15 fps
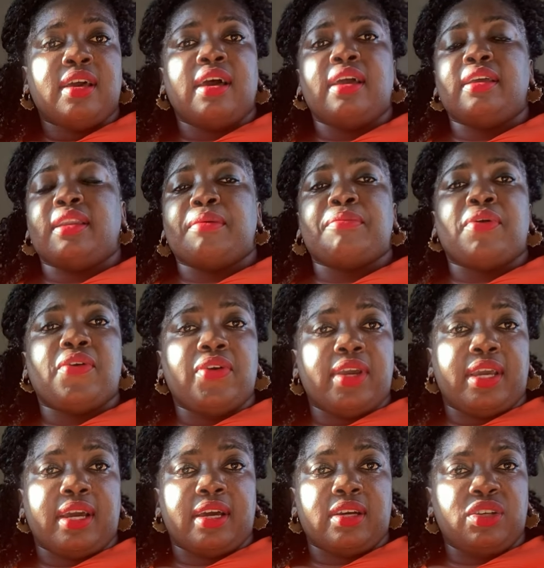in
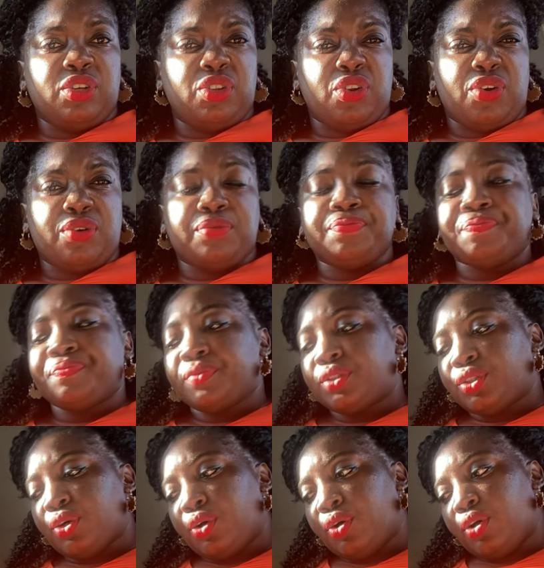America, you know,
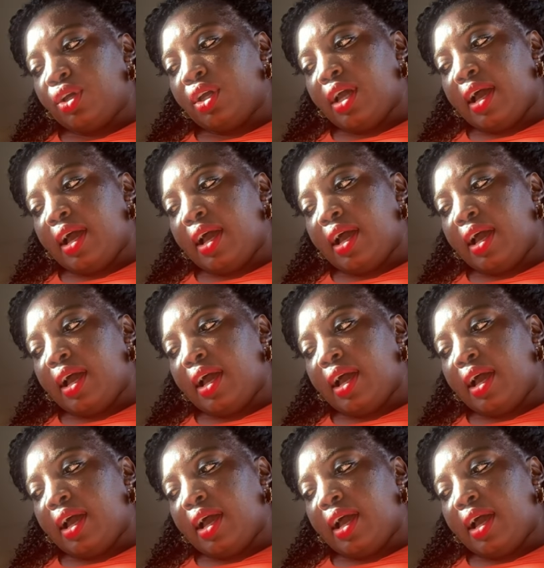so